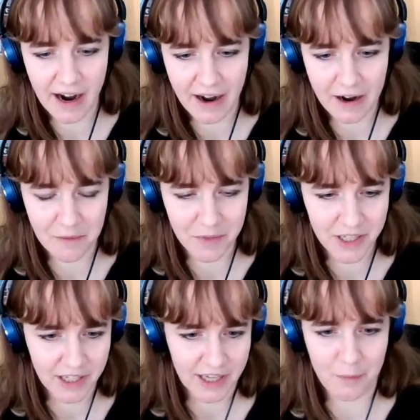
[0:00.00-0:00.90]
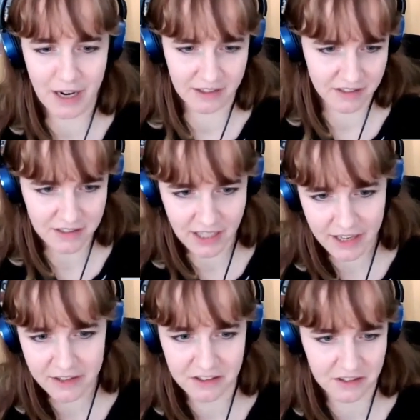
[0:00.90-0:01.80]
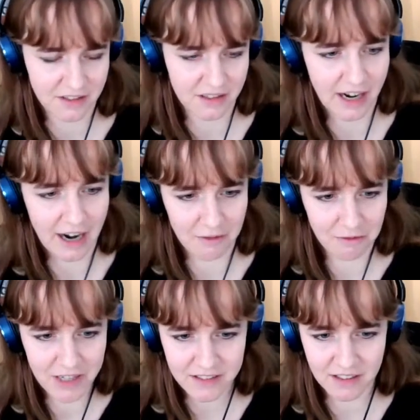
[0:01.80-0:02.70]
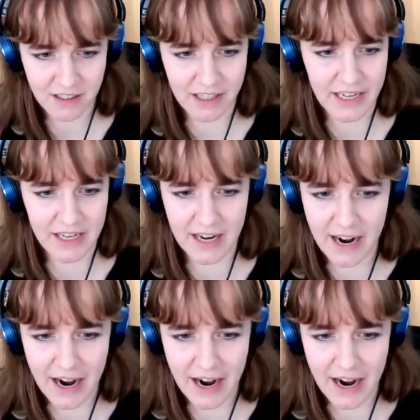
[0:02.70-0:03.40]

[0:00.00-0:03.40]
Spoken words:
Pakistan just recently.